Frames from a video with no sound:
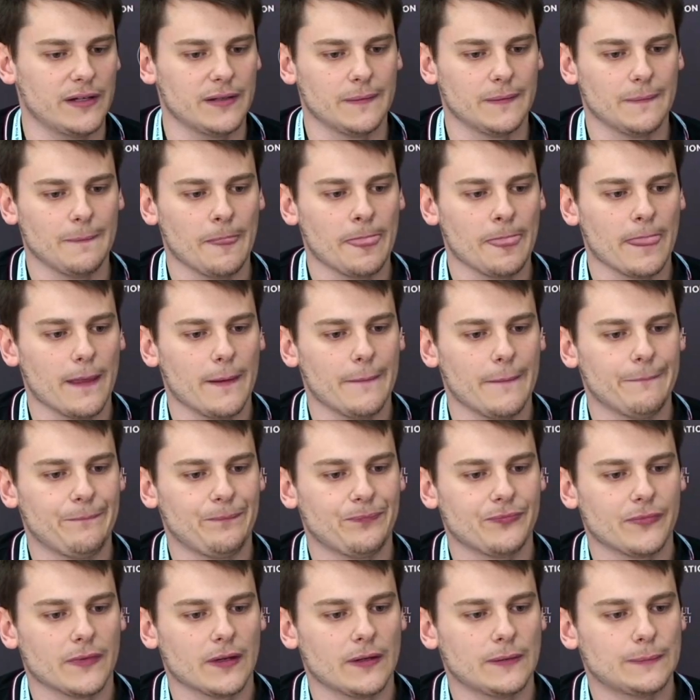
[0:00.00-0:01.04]
move, and it's not
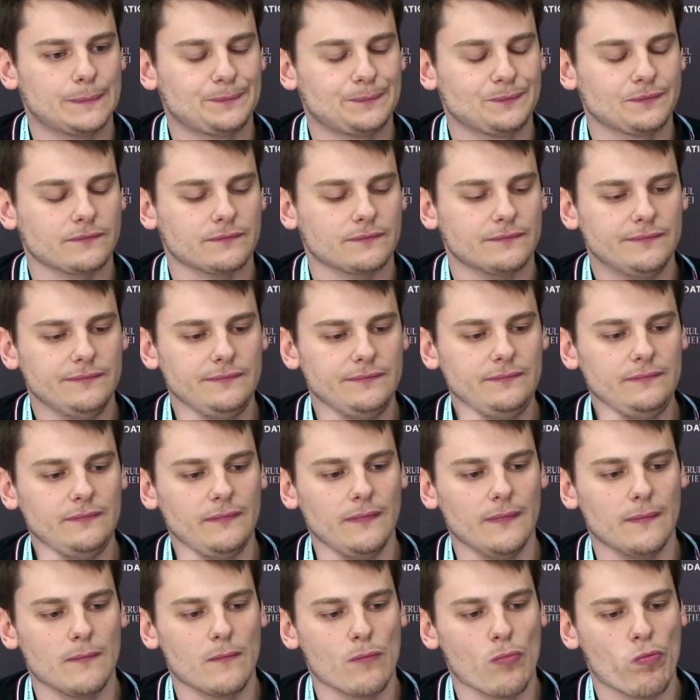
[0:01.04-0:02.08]
easy. I mean, okay,
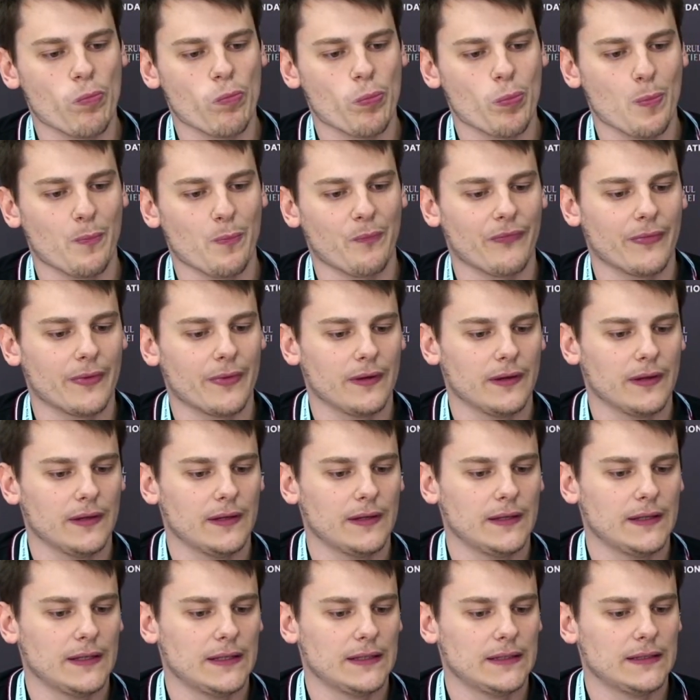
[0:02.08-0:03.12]
after you see it, okay, I